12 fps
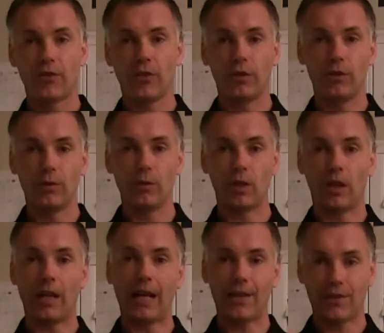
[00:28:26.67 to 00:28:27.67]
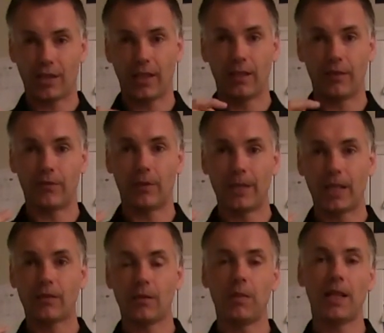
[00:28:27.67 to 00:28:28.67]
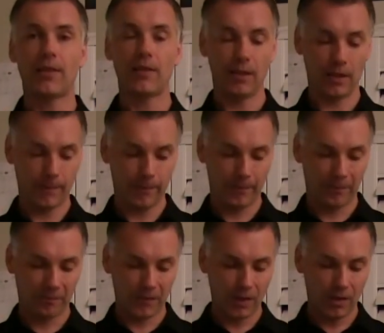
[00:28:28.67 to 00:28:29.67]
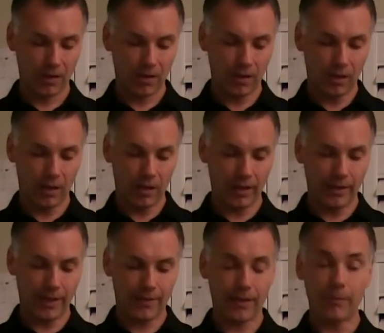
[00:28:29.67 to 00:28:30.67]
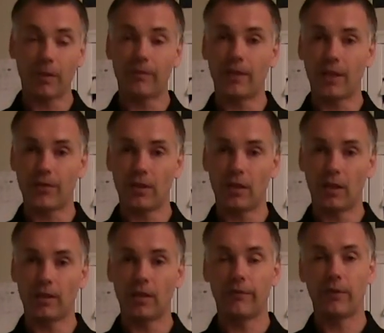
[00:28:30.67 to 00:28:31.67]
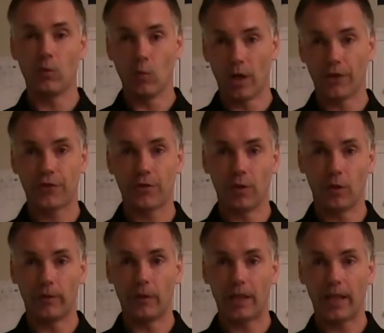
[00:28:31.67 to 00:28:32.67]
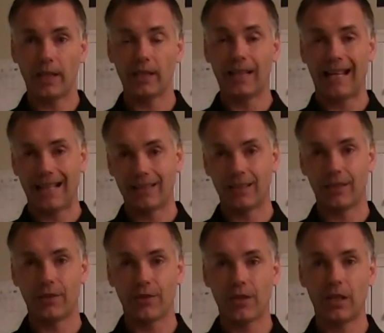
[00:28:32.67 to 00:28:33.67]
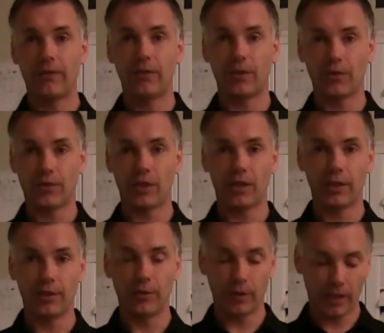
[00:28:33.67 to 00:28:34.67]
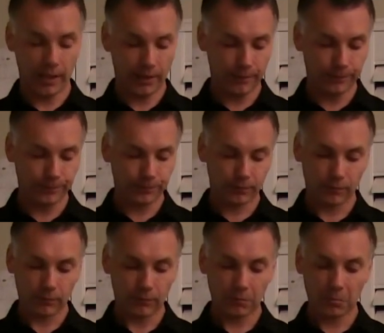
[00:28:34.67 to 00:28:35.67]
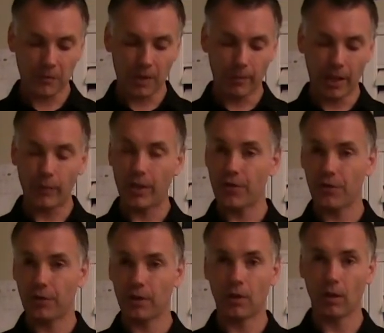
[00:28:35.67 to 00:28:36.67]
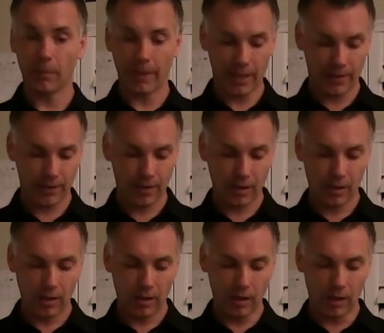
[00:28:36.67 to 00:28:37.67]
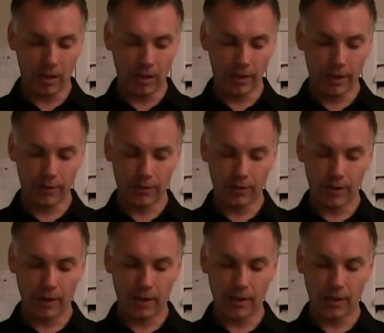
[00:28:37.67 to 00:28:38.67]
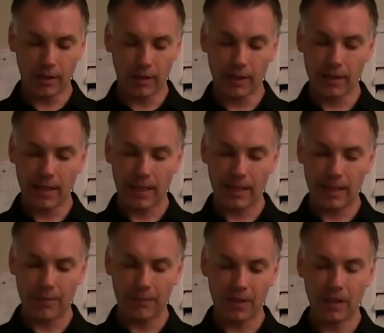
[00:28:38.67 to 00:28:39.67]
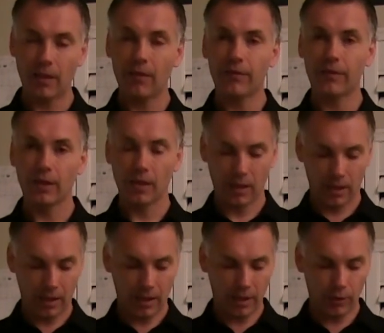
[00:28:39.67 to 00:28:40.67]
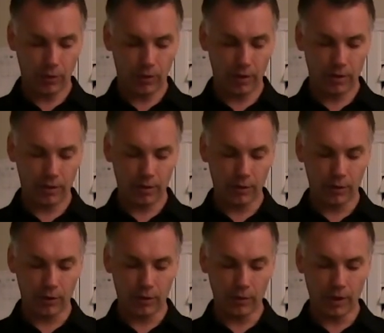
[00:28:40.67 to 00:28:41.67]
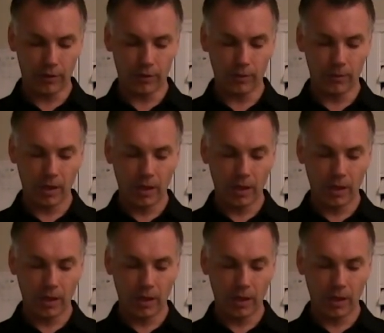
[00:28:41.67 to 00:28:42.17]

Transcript: So you are isolated from that complexity. And that simplifies a lot. If you want to override and handle it yourself, you can certainly do that by registering callbacks into the KMDF, and you can do that too.